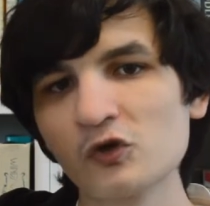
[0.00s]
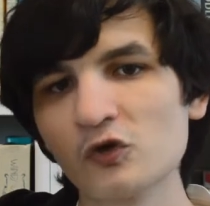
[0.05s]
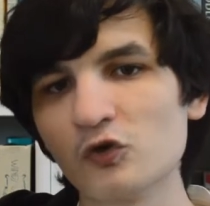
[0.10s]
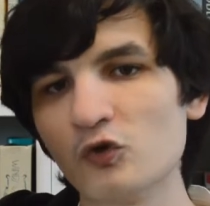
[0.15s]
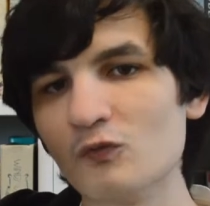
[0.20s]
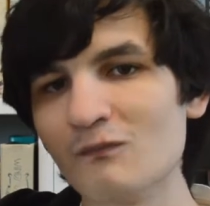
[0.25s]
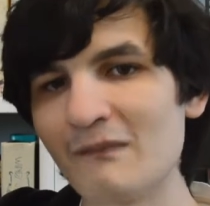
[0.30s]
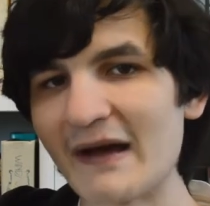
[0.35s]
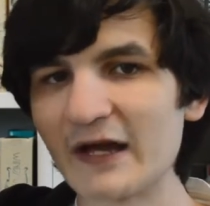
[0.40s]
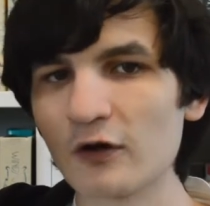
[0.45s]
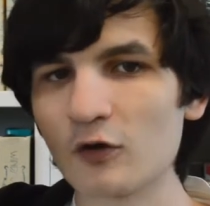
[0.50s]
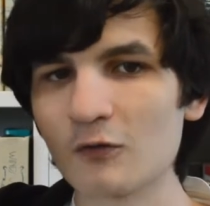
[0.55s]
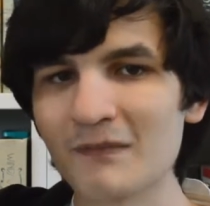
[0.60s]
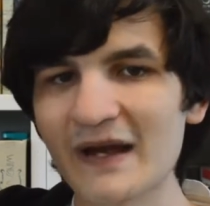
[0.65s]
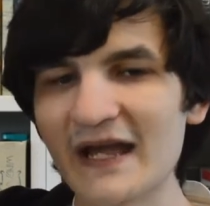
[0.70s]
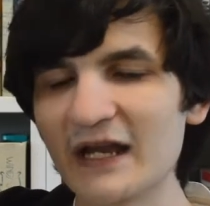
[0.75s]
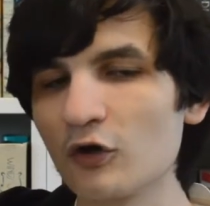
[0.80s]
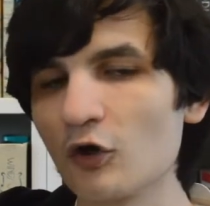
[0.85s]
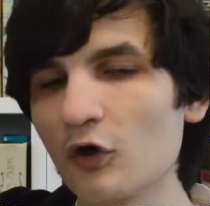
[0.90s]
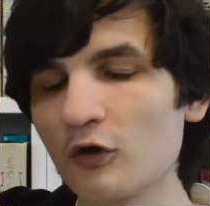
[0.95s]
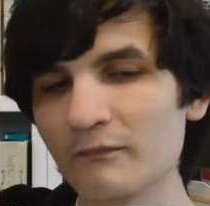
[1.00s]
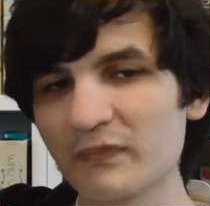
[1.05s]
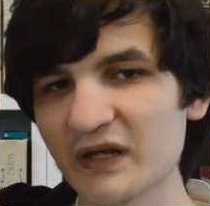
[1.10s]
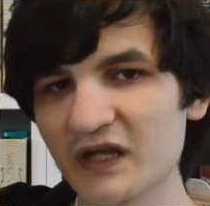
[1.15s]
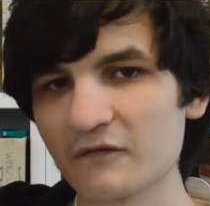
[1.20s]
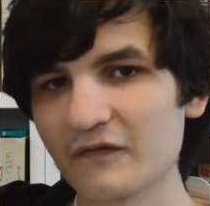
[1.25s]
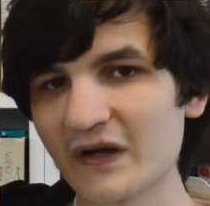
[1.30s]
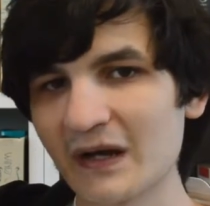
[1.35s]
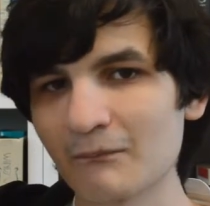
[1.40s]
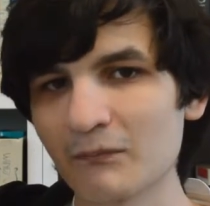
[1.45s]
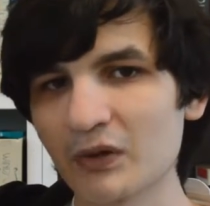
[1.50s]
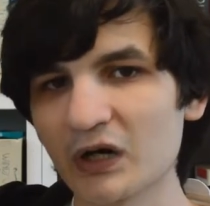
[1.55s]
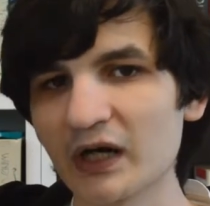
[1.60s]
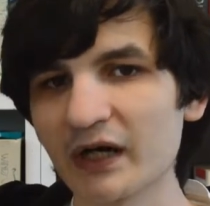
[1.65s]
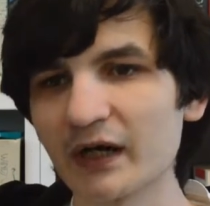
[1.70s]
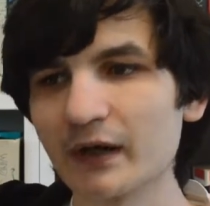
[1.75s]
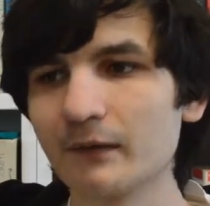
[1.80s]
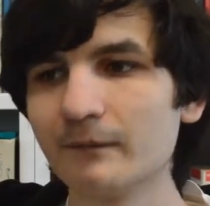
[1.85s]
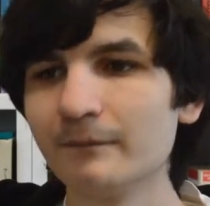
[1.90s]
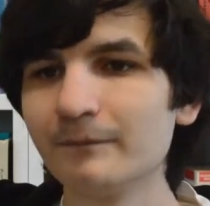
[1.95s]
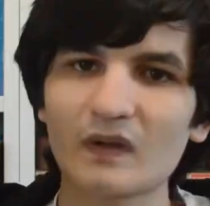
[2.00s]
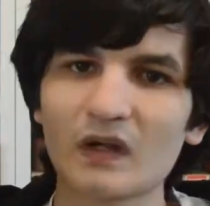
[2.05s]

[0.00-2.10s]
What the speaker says: who may or may not be a vampire.